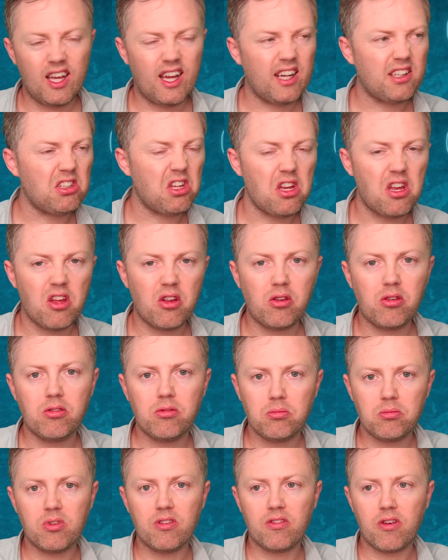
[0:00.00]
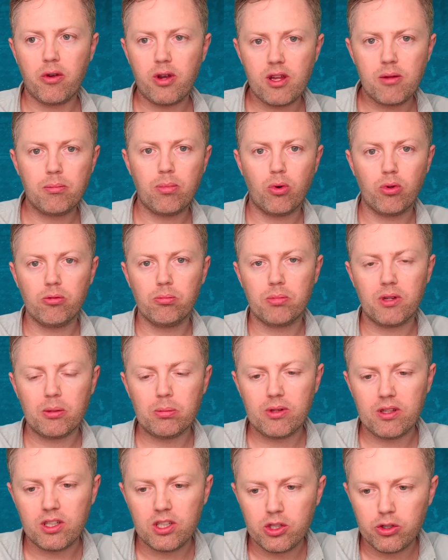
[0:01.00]
I don't know, very important
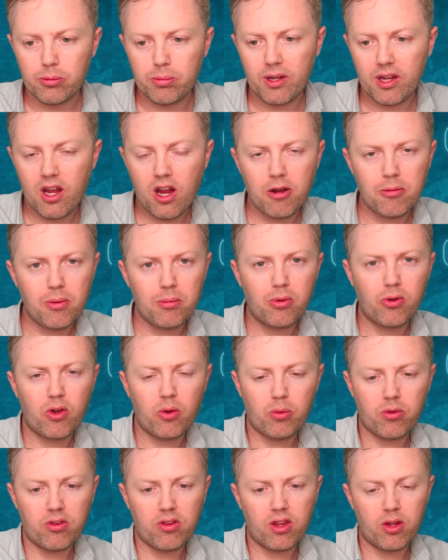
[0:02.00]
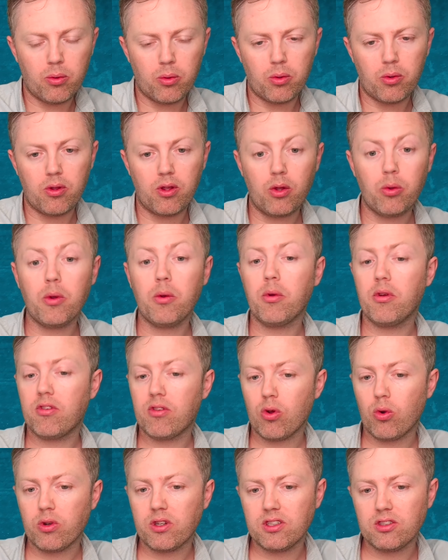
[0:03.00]
people in Europe. I can't remember who it was who, who he was
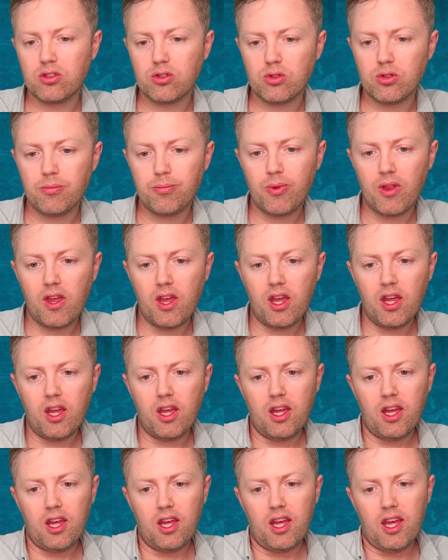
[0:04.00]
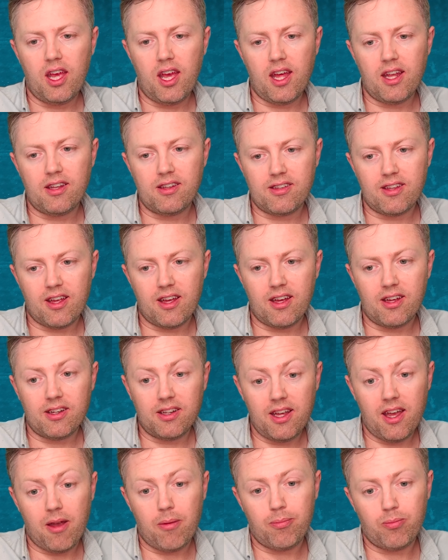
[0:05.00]
talking to. And uh,
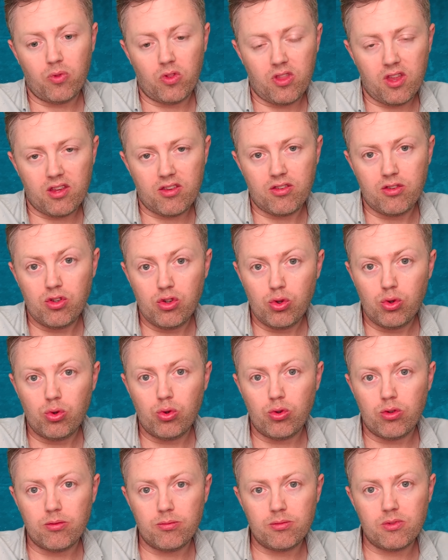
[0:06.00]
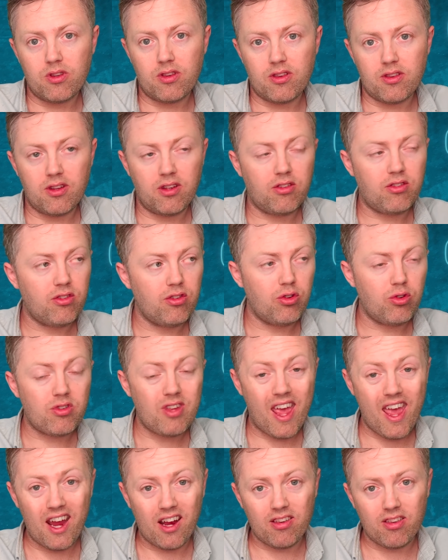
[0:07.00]
yeah, this new these new
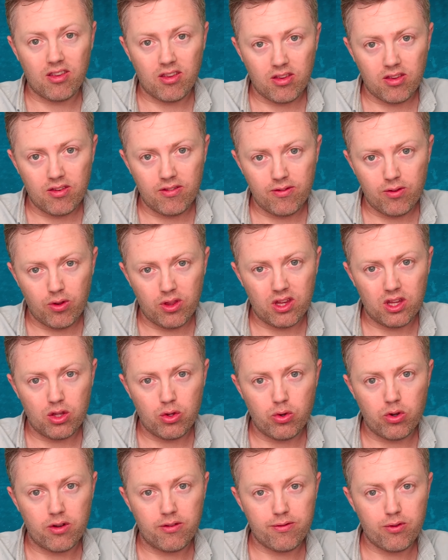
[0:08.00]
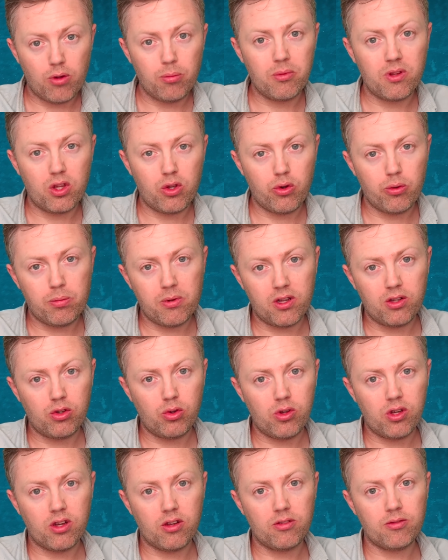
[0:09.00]
taxes for the Europe from the European
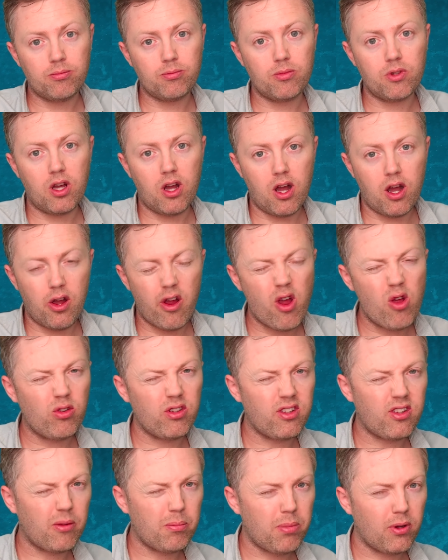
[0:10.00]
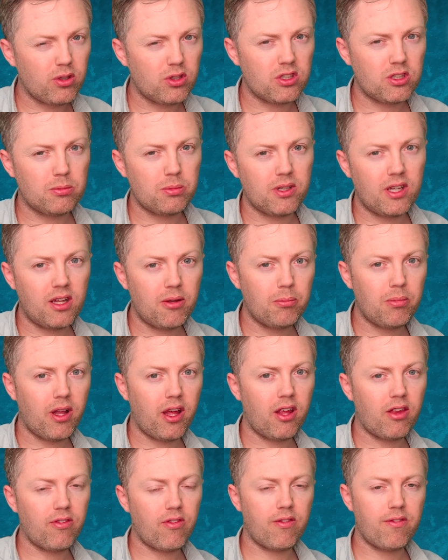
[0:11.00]
Union are only supposed to be in
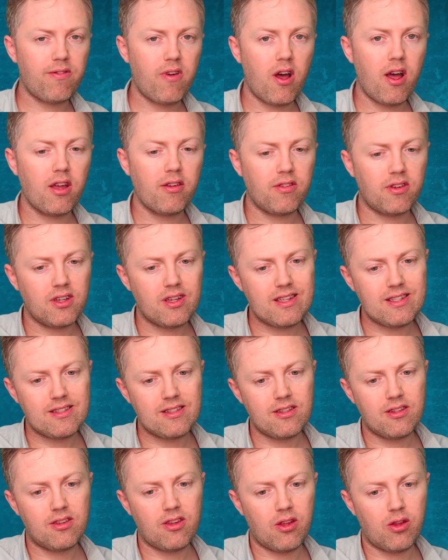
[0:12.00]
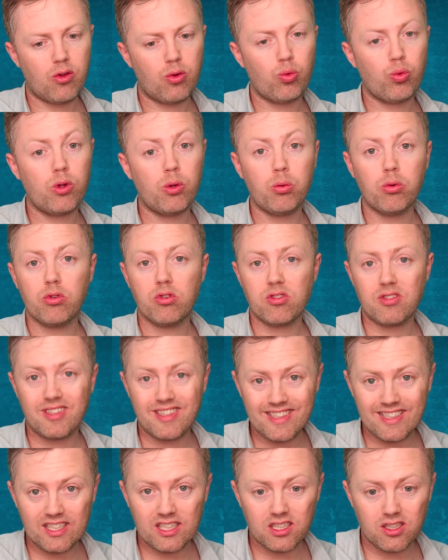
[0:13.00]
place for five years. So we will
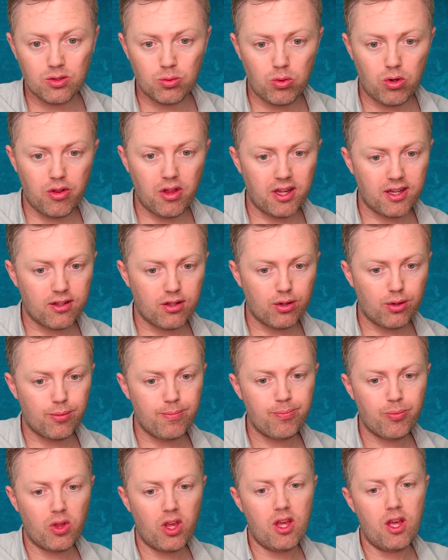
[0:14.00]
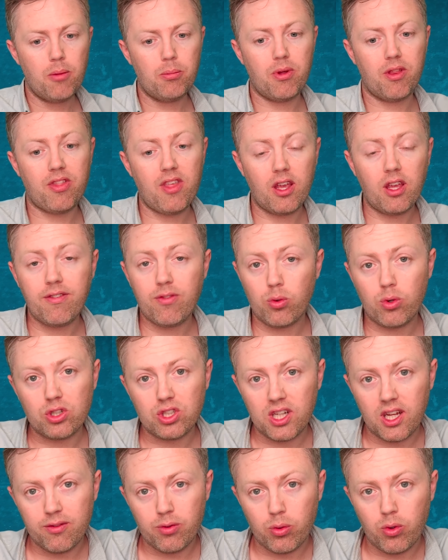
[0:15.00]
see what they do. But thank you for
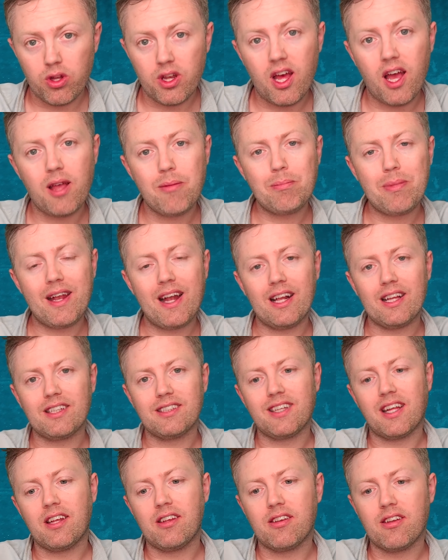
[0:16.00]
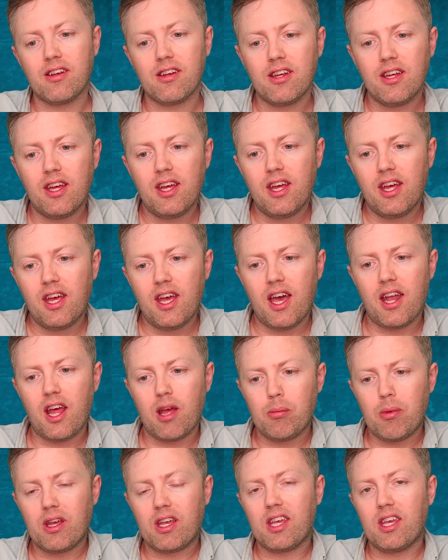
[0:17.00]
watching, everyone. I'm Ben Alexander, and
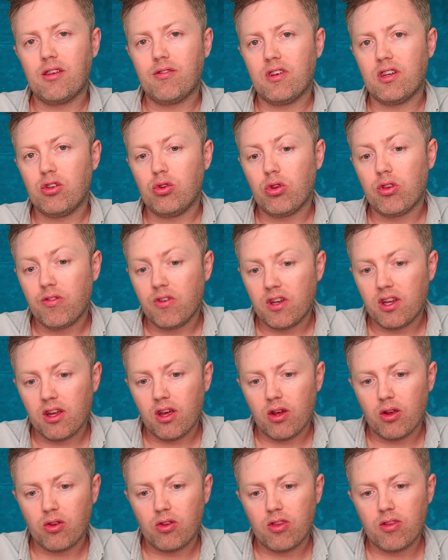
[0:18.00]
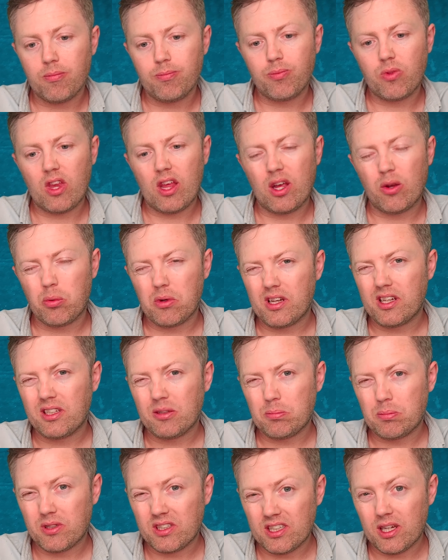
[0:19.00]
I make EV news videos. I really
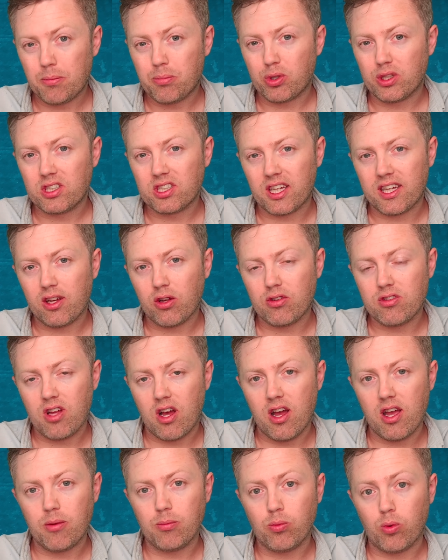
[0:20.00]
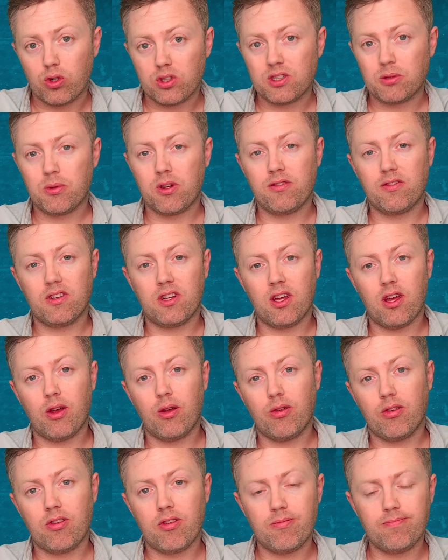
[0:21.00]
pre- appreciate your time watching my
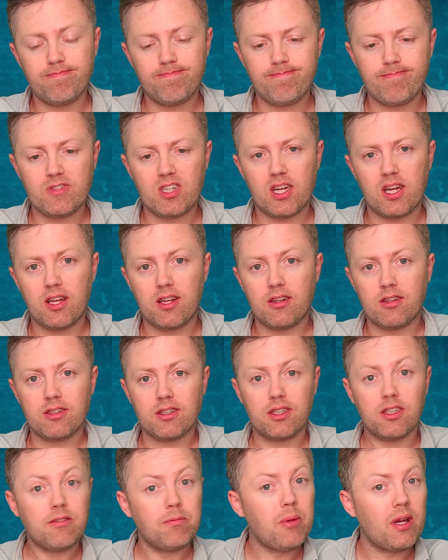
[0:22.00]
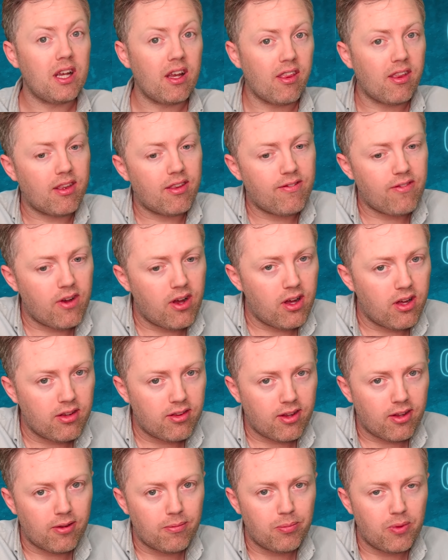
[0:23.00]
videos, and uh, you've made it this far.
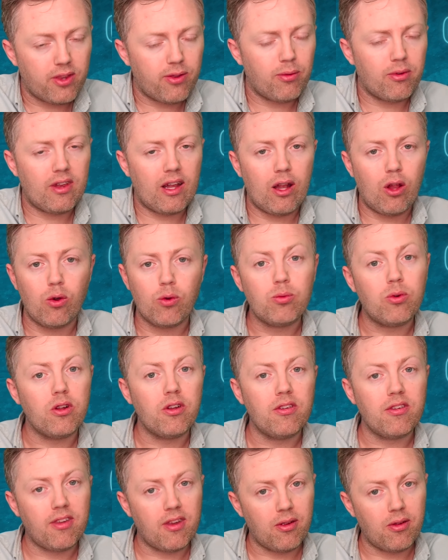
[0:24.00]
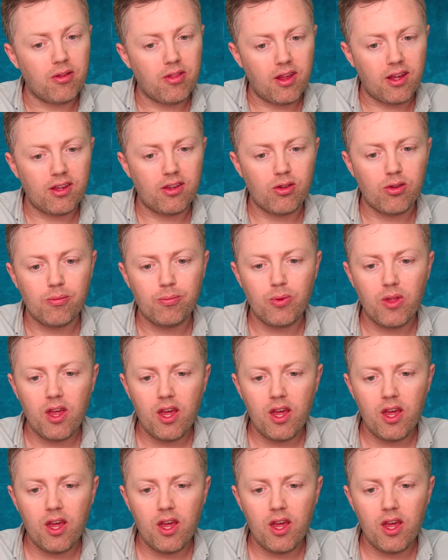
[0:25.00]
So this was a long one. So thank you.